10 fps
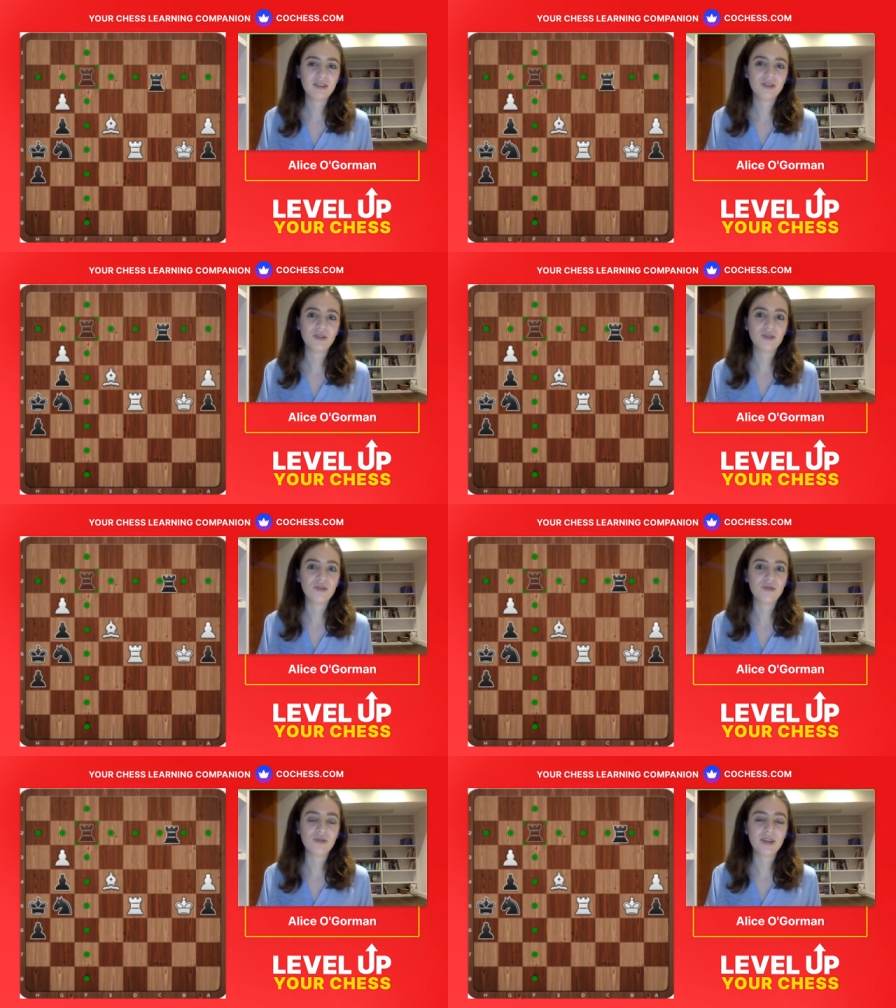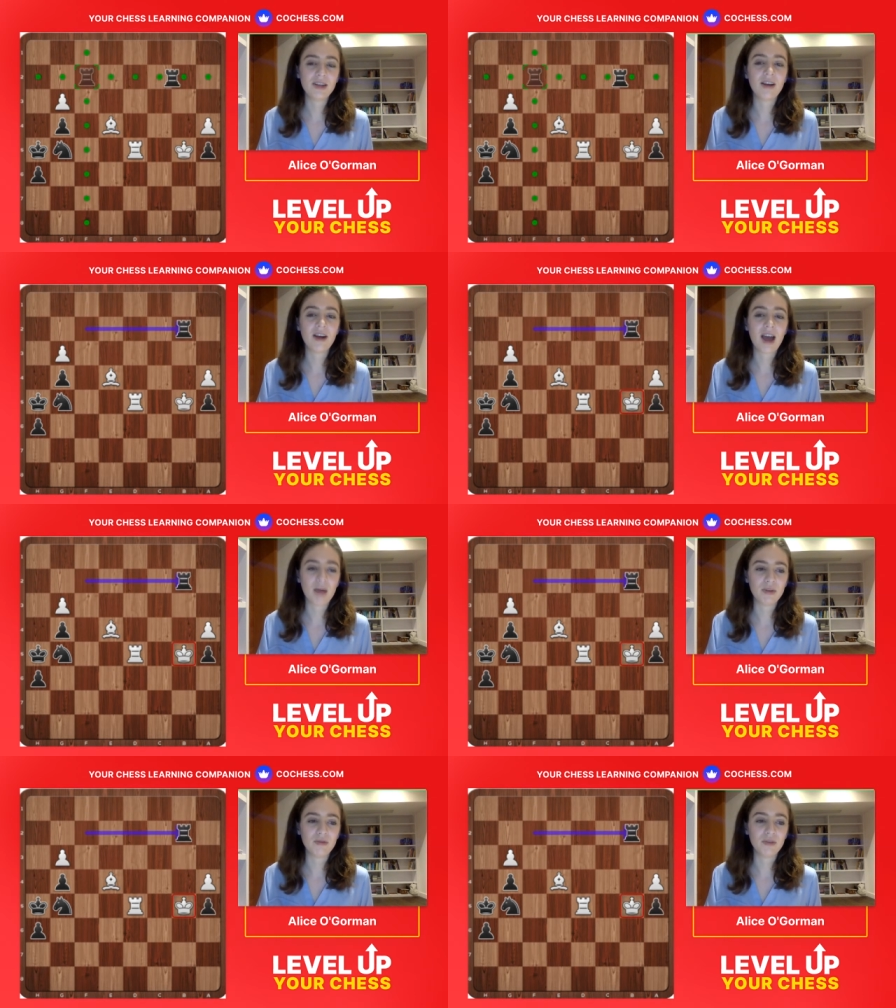so you really are
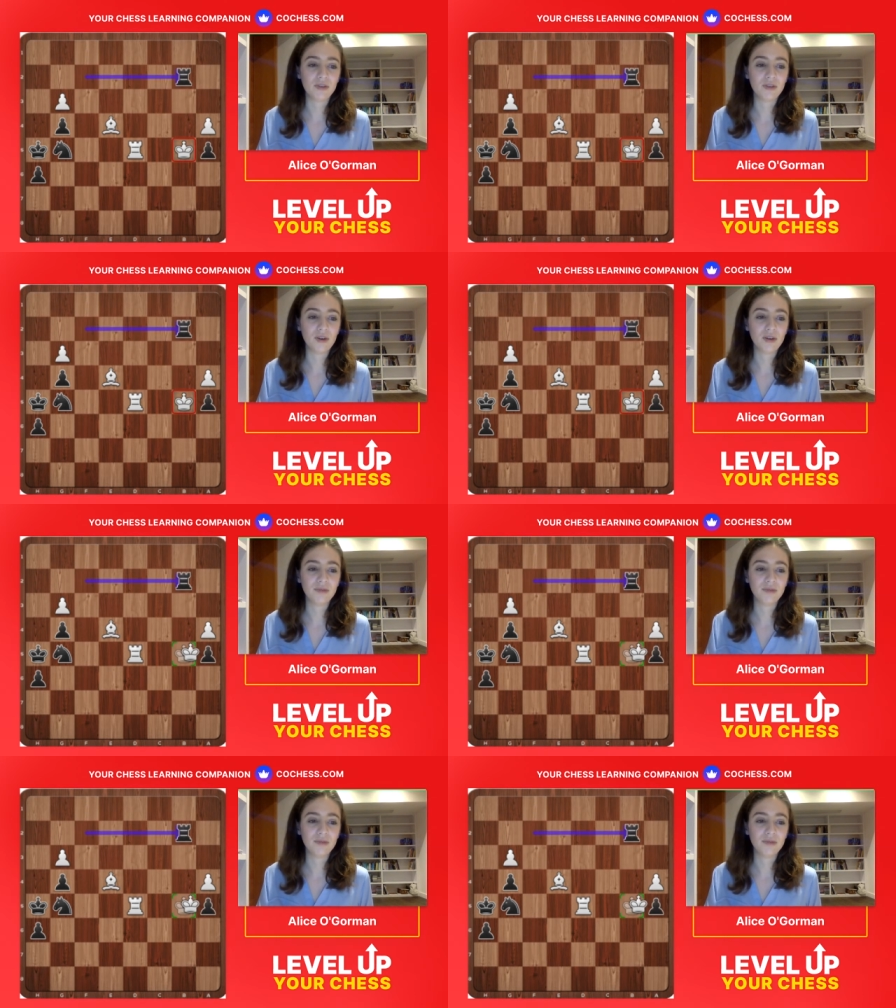happy for the draw.